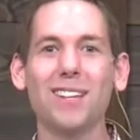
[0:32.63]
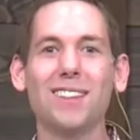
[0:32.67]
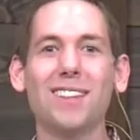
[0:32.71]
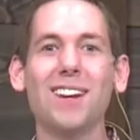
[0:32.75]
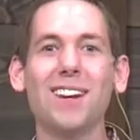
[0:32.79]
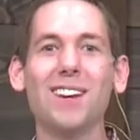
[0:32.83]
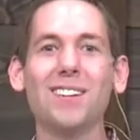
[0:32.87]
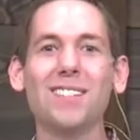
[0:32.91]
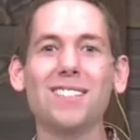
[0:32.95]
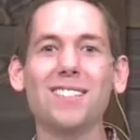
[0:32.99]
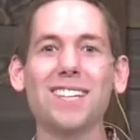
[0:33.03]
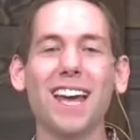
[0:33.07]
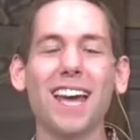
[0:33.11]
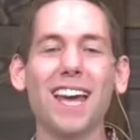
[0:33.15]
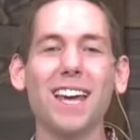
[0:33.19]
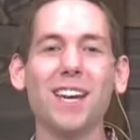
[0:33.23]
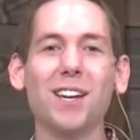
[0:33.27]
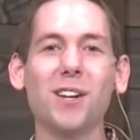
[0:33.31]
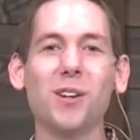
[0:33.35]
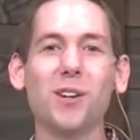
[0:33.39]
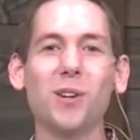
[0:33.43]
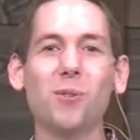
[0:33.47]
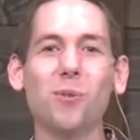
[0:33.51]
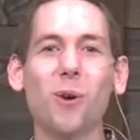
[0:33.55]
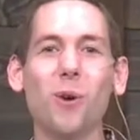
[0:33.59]
There's
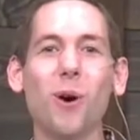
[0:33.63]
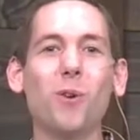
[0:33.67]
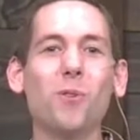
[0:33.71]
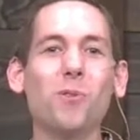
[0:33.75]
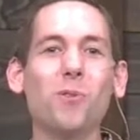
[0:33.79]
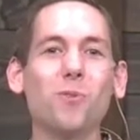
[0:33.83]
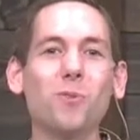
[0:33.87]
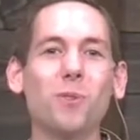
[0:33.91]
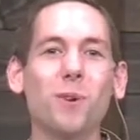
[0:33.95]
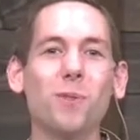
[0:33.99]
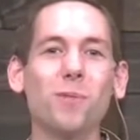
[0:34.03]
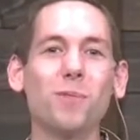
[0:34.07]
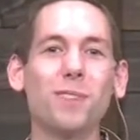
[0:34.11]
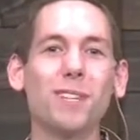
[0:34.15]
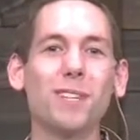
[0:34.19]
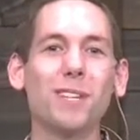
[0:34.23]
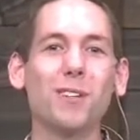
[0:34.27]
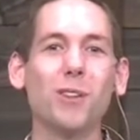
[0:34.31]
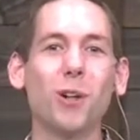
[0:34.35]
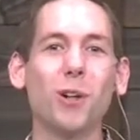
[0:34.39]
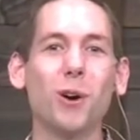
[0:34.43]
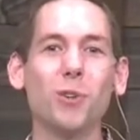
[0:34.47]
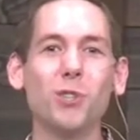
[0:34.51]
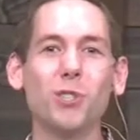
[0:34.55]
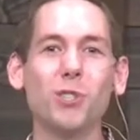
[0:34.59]
a quote from
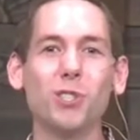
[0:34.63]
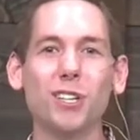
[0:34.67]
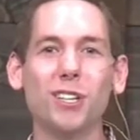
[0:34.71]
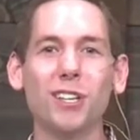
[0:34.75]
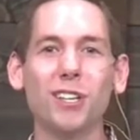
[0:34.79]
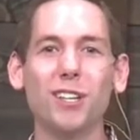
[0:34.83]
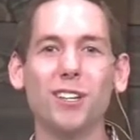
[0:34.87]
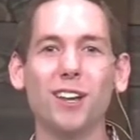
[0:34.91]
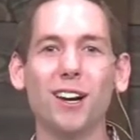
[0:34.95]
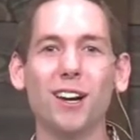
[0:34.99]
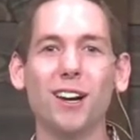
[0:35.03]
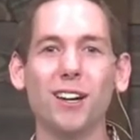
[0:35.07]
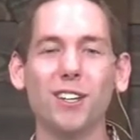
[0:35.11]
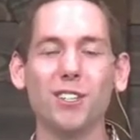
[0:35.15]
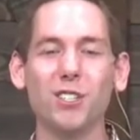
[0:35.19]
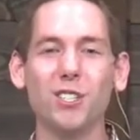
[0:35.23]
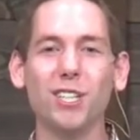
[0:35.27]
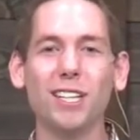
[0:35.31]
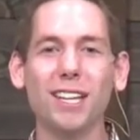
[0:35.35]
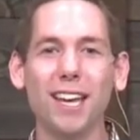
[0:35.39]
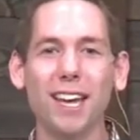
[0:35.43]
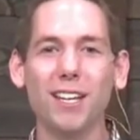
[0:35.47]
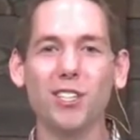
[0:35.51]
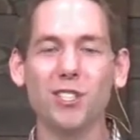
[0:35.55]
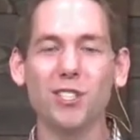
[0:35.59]
theologian
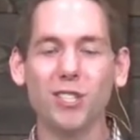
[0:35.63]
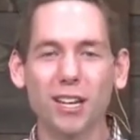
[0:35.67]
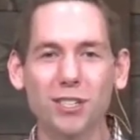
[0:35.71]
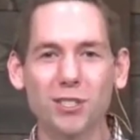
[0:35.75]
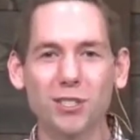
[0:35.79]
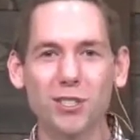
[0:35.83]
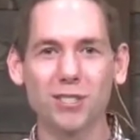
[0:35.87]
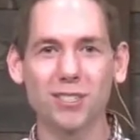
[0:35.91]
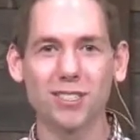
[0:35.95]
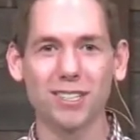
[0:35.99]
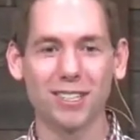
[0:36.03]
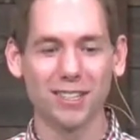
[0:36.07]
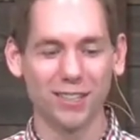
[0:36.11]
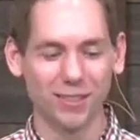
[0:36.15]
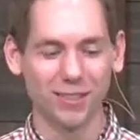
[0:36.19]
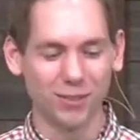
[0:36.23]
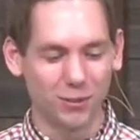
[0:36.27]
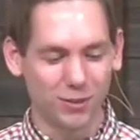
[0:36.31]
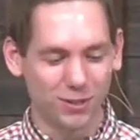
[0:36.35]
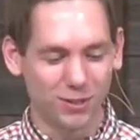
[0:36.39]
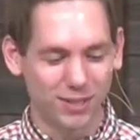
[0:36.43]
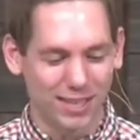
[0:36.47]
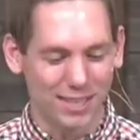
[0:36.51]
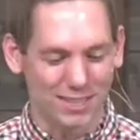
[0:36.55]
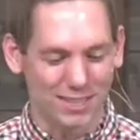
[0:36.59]
G.K. Chesterton who